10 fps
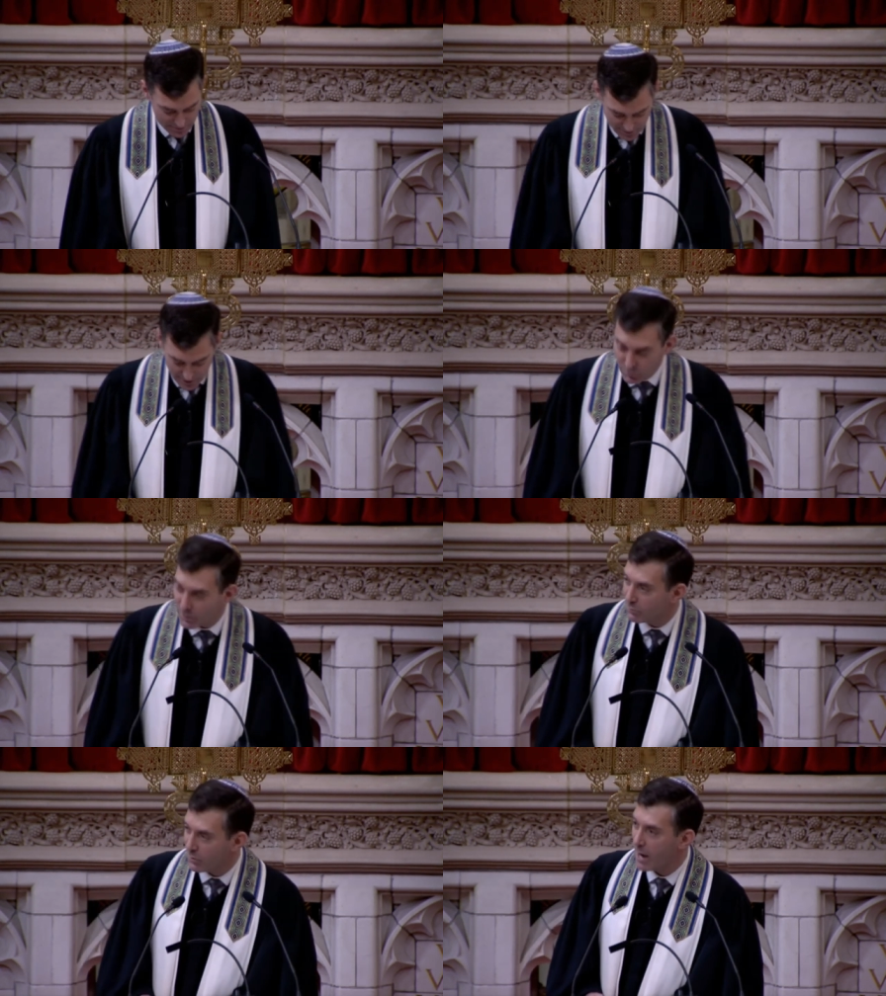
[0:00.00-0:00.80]
they
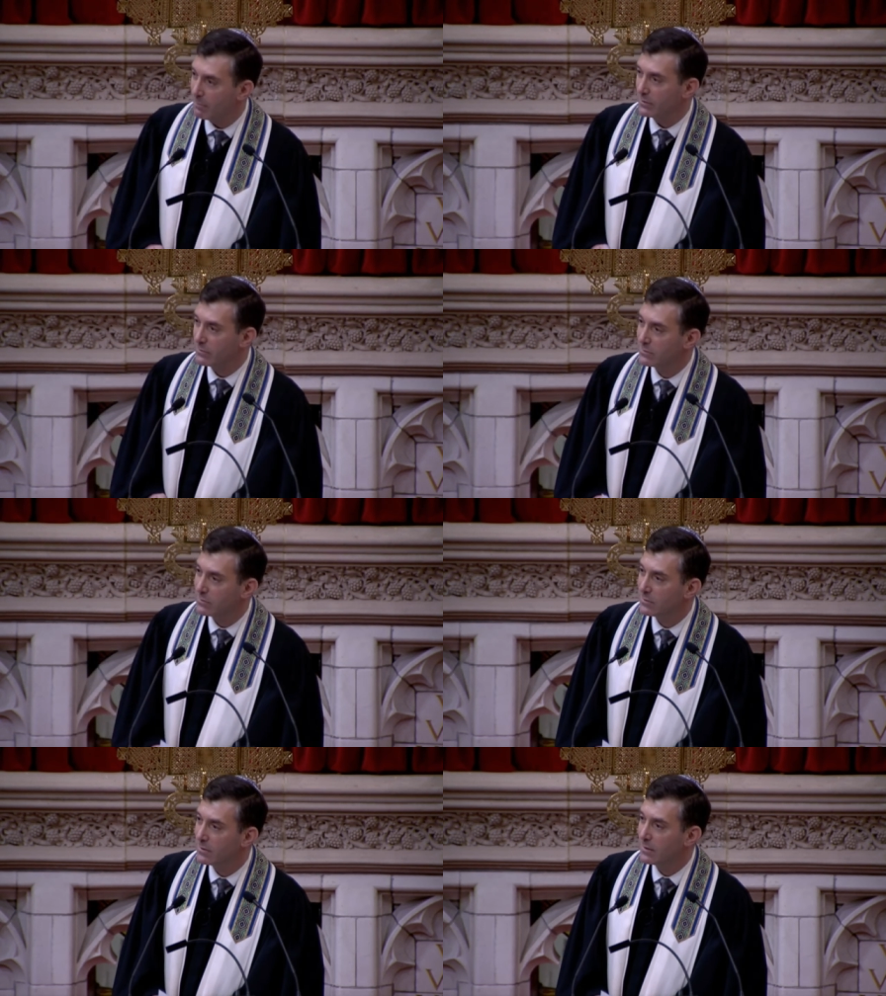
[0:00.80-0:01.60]
will promise,
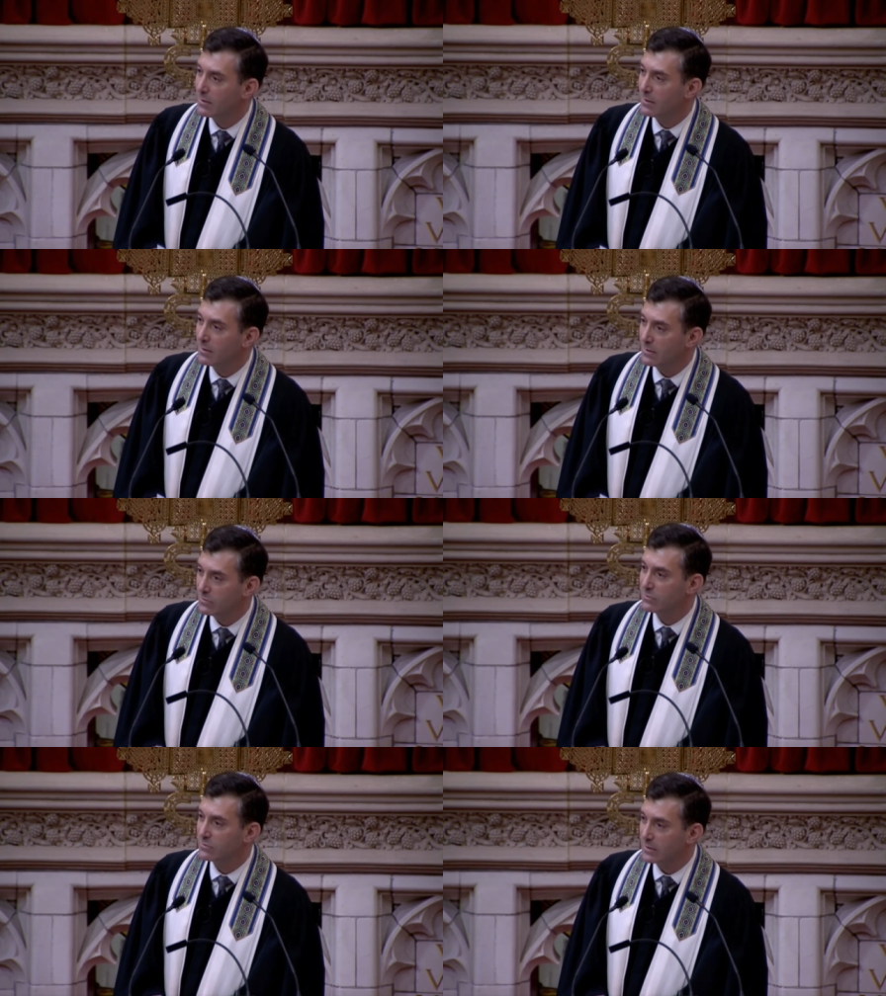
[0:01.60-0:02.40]

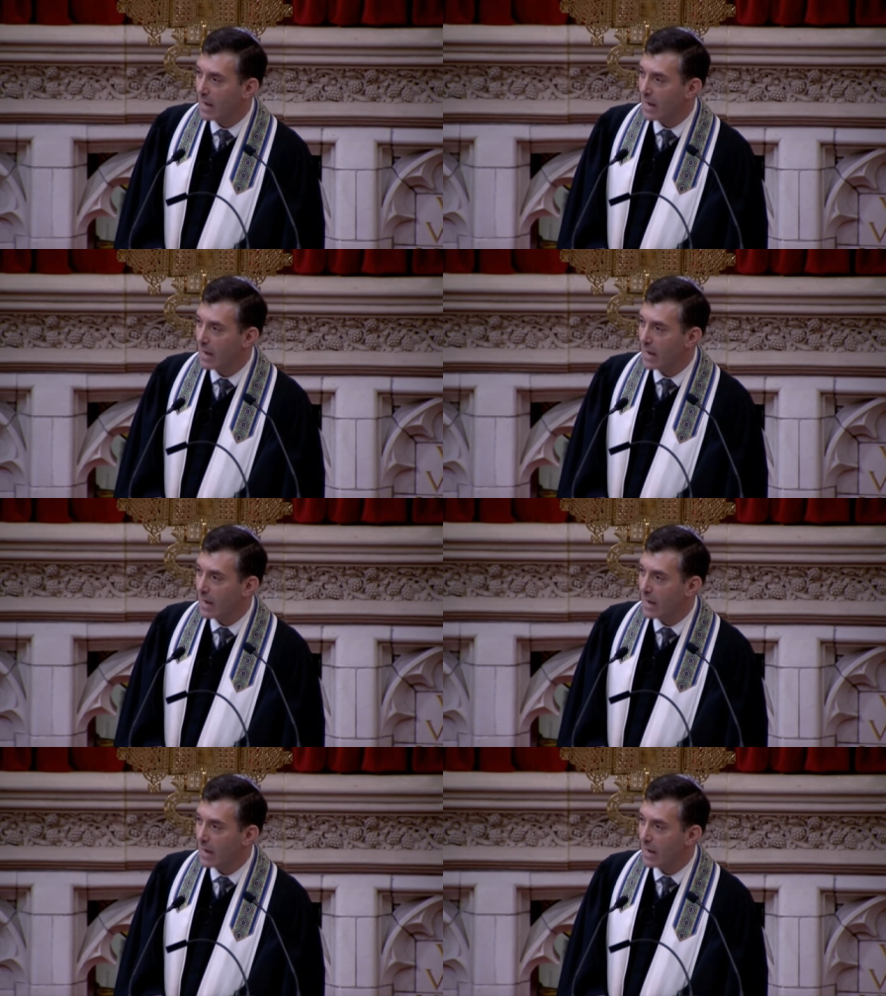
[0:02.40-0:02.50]
This is